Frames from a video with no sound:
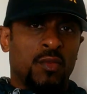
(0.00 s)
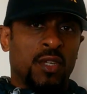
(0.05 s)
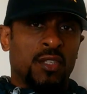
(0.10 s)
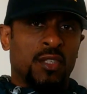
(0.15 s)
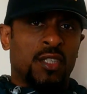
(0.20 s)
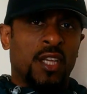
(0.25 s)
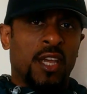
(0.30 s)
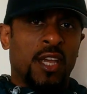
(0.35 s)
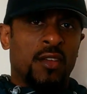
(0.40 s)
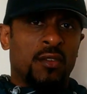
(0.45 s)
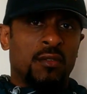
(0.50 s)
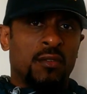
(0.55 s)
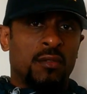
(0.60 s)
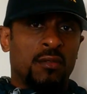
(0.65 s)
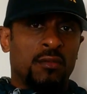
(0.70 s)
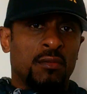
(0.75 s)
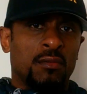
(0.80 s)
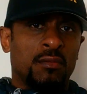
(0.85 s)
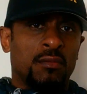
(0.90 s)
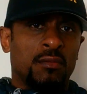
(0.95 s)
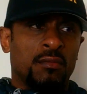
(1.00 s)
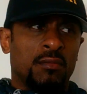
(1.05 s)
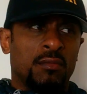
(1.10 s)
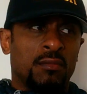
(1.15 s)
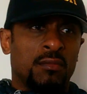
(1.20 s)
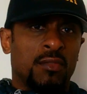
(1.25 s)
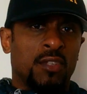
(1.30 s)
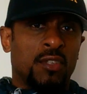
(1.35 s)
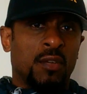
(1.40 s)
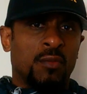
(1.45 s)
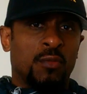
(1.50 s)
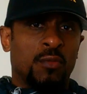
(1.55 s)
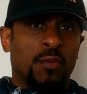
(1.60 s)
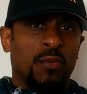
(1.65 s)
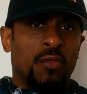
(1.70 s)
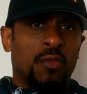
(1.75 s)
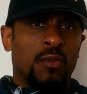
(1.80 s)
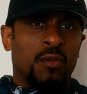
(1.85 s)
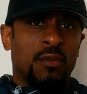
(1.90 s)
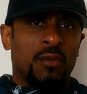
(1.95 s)
One second, same as
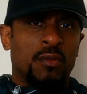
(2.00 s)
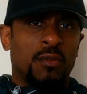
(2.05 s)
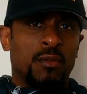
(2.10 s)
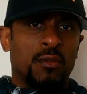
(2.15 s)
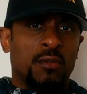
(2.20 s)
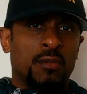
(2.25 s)
before.